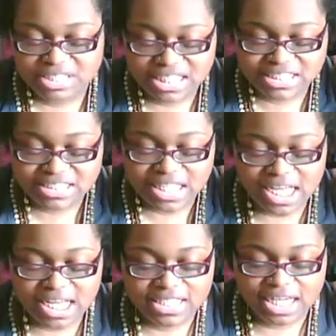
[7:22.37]

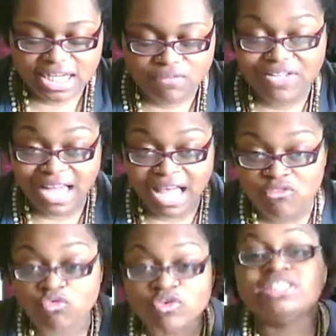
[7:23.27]
I don't feel like I've
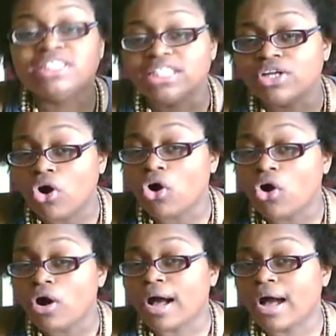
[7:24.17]
rinsed it all
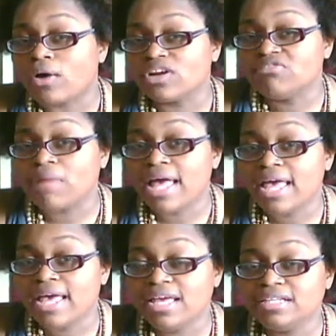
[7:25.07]
out of my
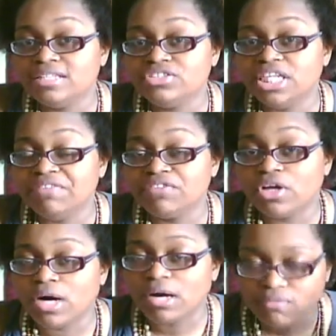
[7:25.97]
head. Even though
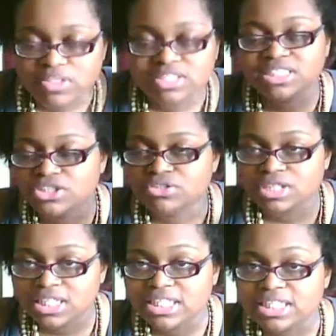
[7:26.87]
I've rinsed it
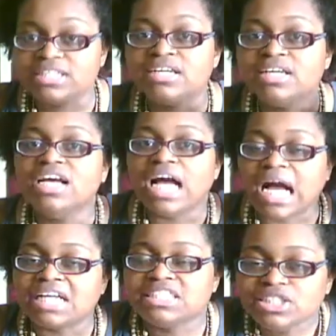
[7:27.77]
clean, I
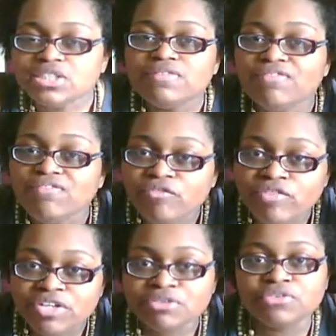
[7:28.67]
still
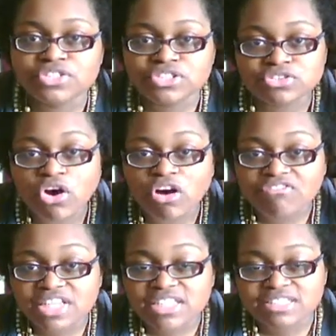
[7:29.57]
feel the
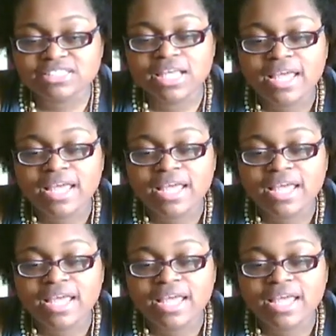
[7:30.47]
softness.